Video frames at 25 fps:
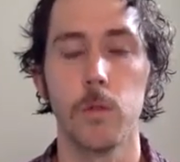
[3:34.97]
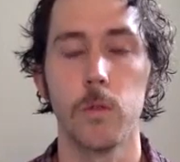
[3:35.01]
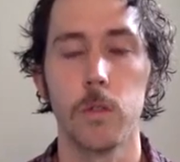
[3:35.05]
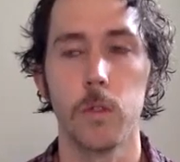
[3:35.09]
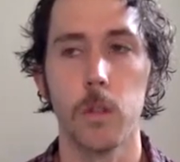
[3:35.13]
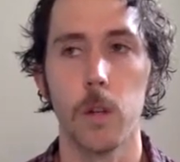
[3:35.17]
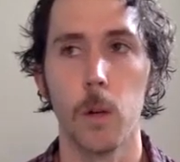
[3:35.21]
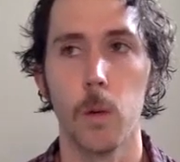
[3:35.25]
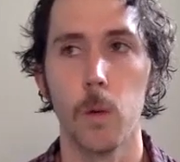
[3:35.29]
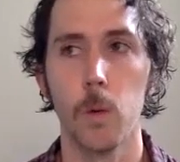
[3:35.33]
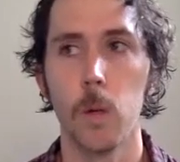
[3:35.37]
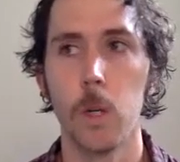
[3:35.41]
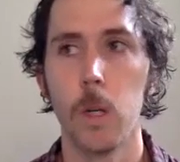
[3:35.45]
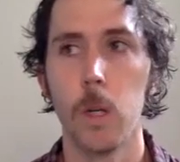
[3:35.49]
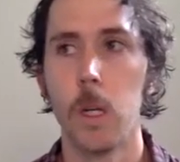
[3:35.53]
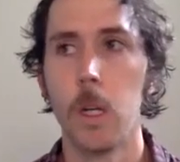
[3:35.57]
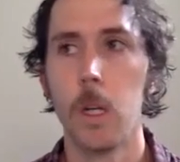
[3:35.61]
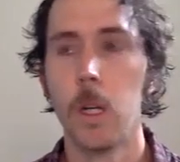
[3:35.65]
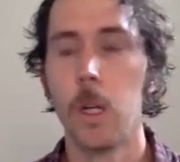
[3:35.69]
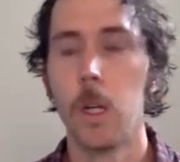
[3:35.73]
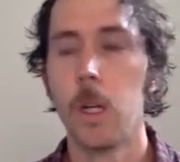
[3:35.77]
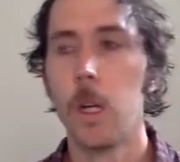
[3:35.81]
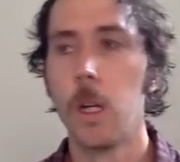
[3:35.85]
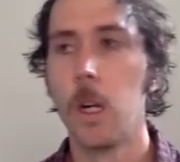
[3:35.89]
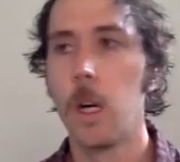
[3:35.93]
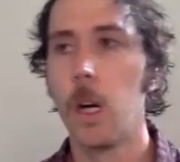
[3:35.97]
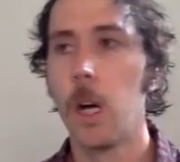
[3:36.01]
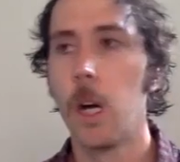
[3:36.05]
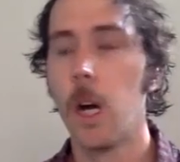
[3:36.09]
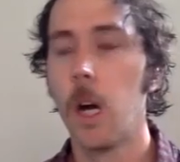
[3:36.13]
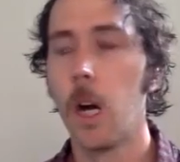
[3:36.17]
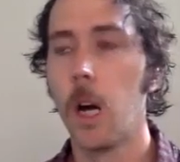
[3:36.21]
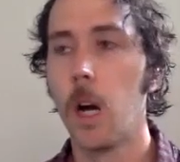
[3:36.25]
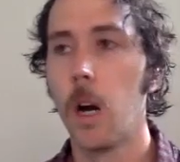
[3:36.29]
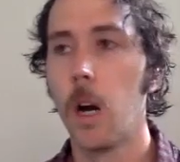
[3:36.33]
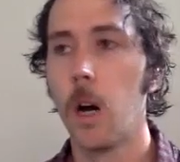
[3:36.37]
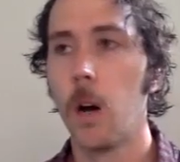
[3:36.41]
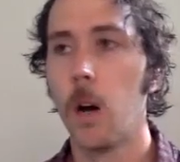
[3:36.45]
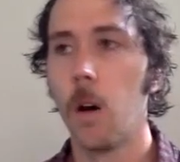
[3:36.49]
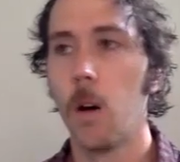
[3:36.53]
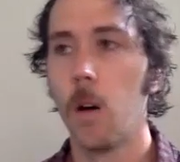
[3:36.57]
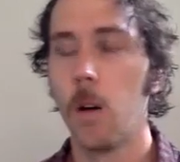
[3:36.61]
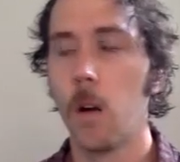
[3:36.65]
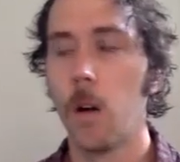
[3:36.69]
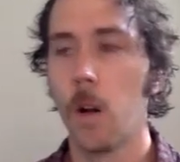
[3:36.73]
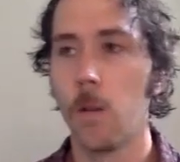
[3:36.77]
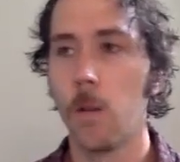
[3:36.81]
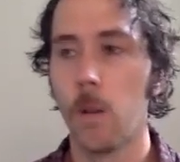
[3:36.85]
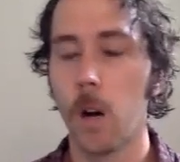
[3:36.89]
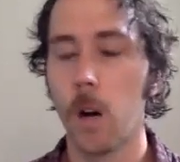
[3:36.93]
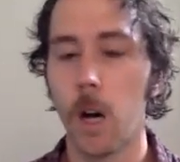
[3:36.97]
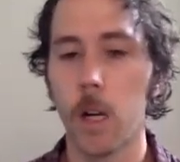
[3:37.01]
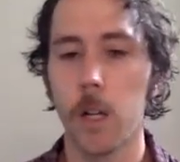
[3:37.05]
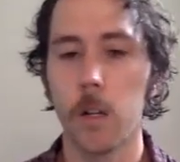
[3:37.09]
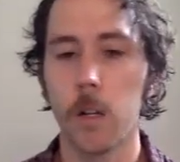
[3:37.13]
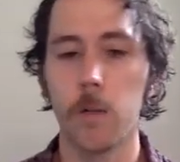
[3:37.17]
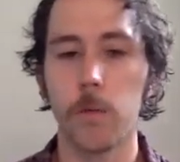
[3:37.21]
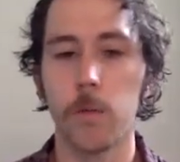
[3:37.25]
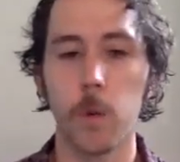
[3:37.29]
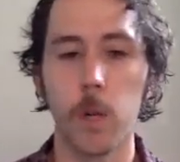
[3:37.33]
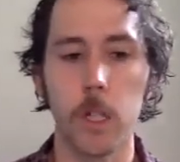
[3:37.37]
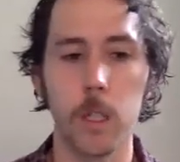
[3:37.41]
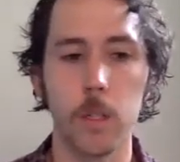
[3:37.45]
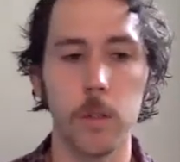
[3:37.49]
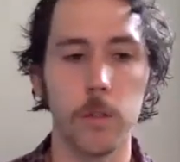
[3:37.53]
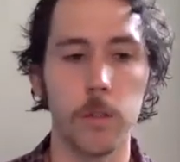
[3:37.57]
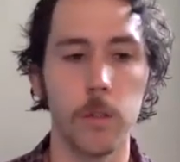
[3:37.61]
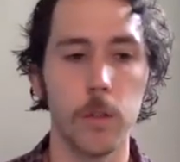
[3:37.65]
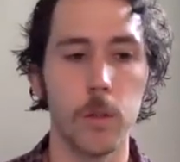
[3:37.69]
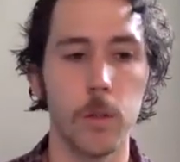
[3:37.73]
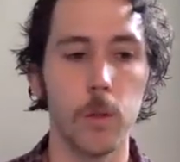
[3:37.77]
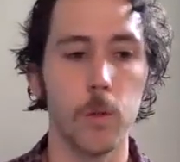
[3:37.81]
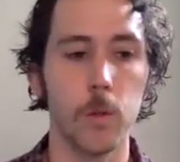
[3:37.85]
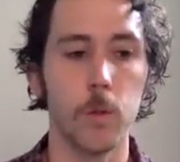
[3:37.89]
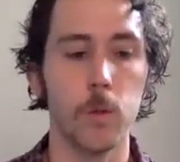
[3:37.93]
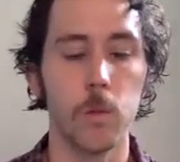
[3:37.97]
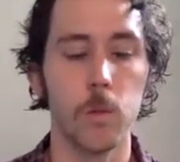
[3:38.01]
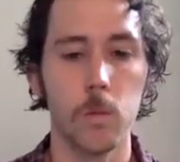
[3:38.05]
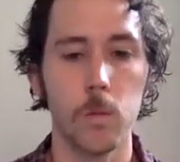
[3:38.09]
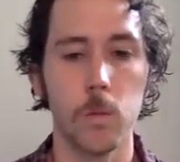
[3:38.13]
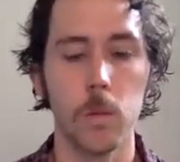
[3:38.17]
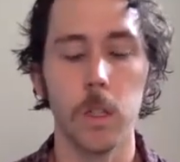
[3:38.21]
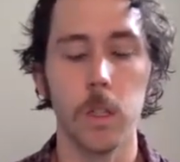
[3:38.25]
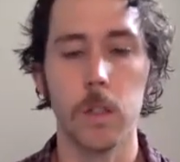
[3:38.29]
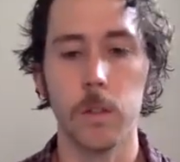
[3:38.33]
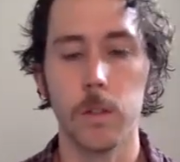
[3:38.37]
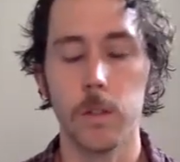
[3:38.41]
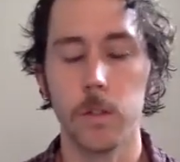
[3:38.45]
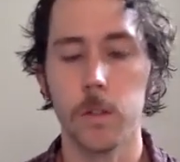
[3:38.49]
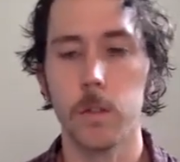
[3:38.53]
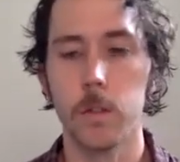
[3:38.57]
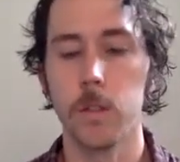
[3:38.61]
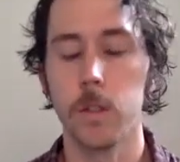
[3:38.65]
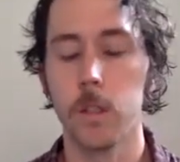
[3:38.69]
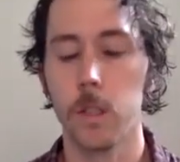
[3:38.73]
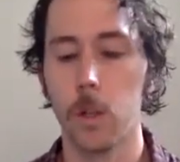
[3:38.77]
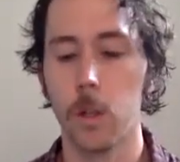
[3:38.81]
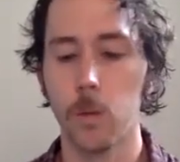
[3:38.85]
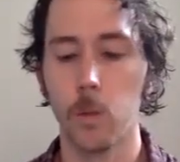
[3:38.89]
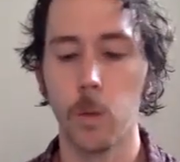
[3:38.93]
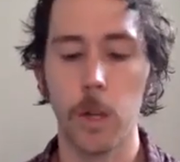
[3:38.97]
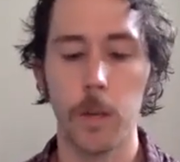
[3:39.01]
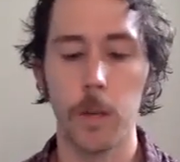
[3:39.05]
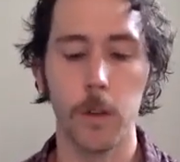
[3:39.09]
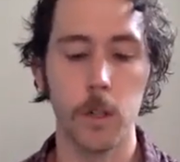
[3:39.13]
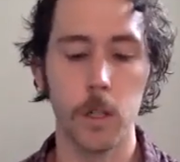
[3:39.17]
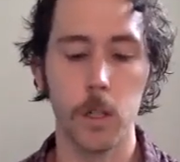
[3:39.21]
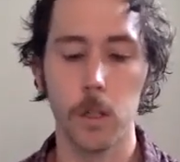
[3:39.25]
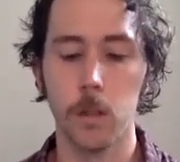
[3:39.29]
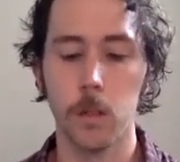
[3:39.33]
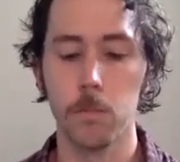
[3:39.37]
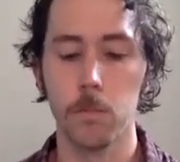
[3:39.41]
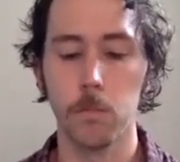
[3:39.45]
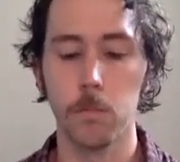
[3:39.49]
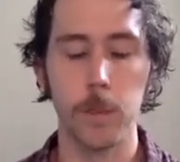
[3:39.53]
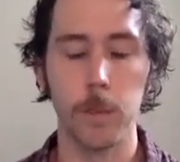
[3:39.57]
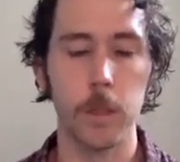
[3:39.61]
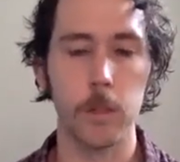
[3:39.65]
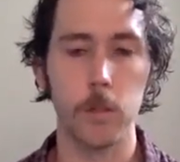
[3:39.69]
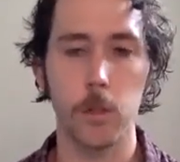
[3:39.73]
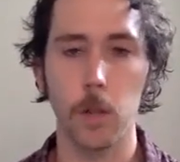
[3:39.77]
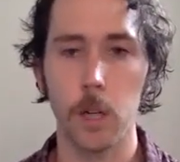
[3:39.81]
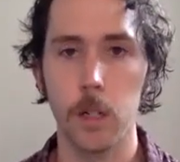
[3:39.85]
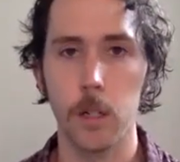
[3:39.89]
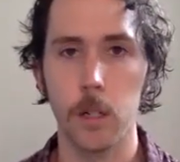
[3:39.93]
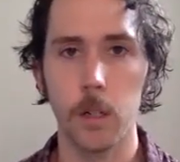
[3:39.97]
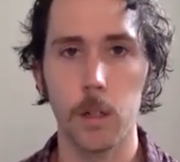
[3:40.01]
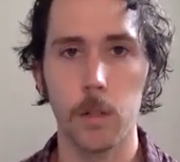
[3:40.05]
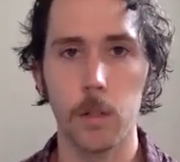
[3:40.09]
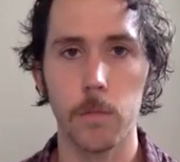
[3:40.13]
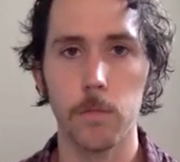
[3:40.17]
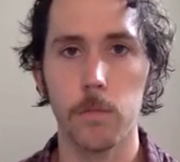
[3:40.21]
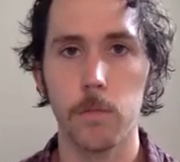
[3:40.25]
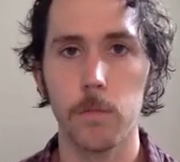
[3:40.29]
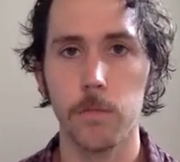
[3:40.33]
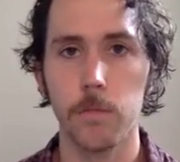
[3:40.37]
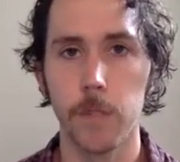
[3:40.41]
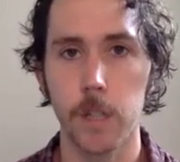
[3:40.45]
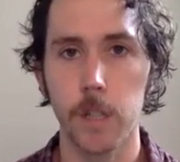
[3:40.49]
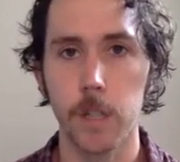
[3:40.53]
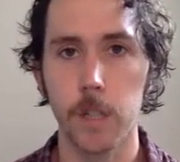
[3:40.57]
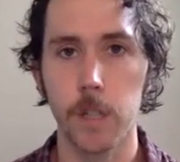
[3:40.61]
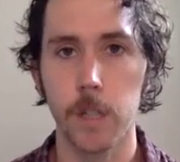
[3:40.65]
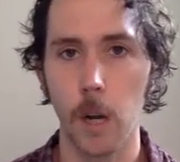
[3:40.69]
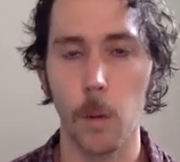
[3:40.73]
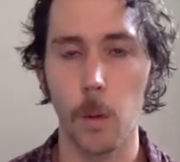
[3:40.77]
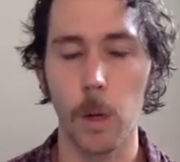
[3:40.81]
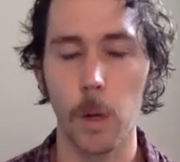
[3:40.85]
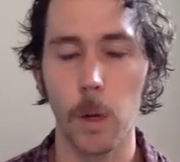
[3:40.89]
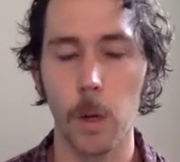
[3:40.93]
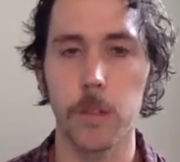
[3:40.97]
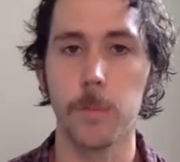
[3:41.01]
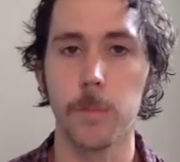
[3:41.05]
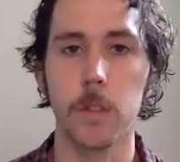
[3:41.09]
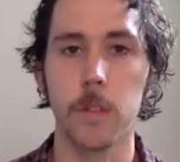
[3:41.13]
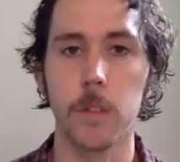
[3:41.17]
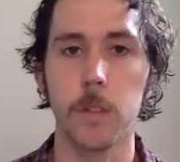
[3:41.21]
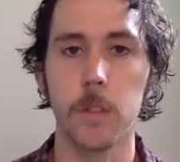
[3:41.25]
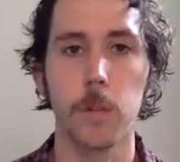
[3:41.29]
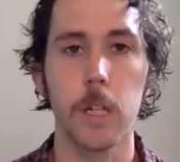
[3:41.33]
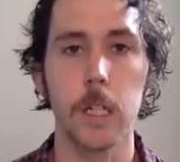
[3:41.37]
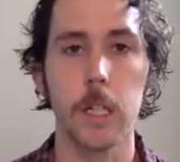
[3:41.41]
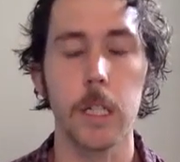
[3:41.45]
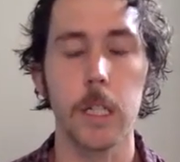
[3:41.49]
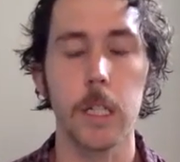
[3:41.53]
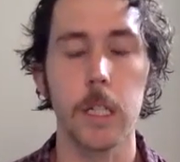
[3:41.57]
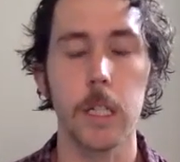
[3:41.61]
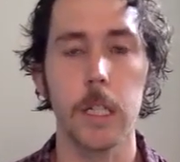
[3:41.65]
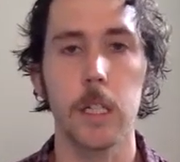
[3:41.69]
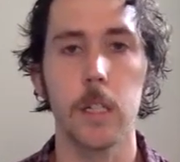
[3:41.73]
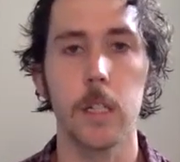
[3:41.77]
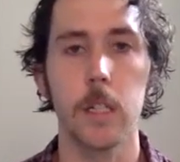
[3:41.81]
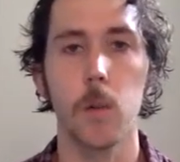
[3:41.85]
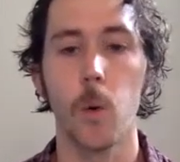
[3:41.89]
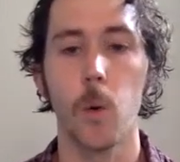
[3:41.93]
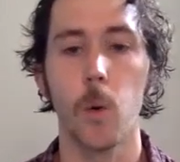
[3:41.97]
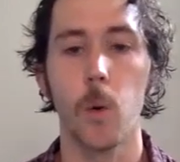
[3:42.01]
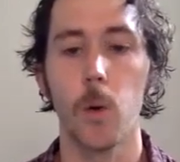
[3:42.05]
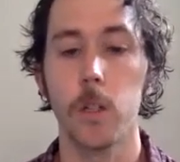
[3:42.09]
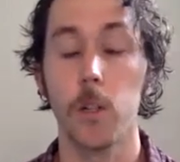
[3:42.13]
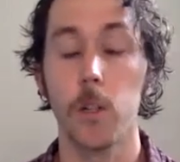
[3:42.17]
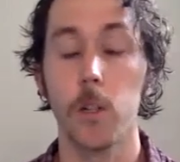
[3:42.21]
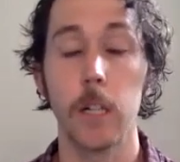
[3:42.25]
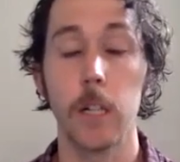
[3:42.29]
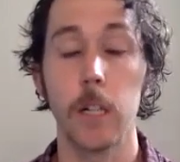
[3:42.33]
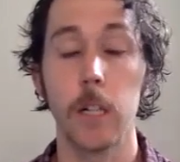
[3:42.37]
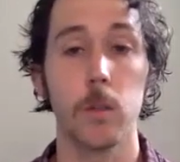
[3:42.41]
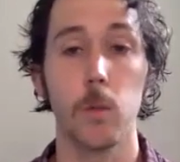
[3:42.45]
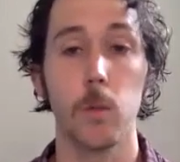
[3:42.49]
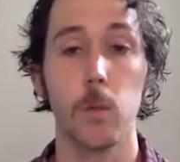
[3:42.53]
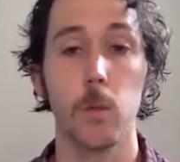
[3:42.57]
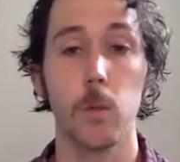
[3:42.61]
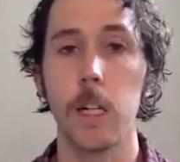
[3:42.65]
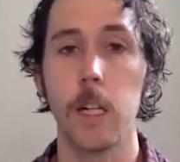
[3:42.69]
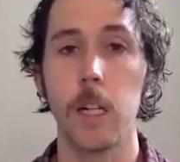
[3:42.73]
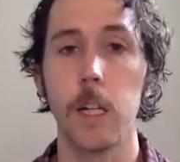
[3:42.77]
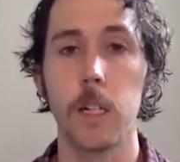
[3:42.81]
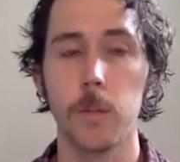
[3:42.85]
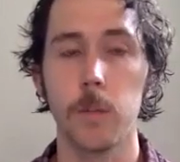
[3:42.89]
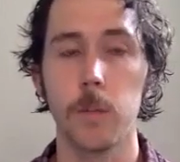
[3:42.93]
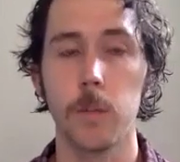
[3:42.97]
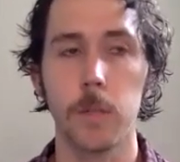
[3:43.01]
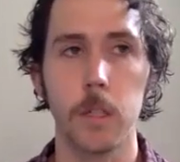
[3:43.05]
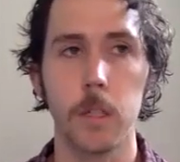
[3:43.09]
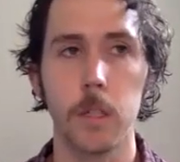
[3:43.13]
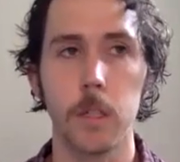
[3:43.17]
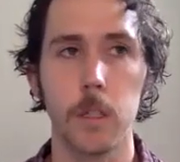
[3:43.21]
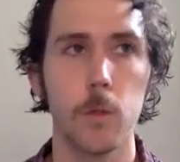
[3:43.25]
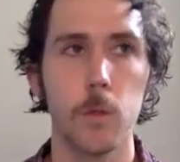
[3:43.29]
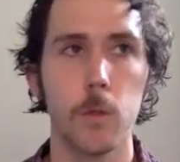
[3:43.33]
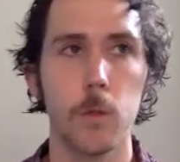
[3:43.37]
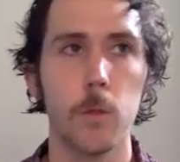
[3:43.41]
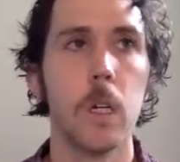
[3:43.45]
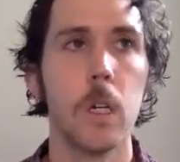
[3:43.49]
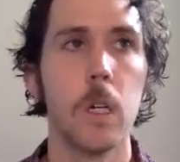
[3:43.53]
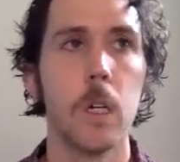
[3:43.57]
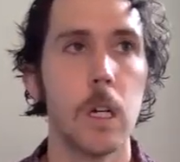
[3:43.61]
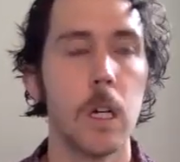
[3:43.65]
So a lot of what you do is, whether you're maybe trying to figure out why something's breaking or you're actually writing something new,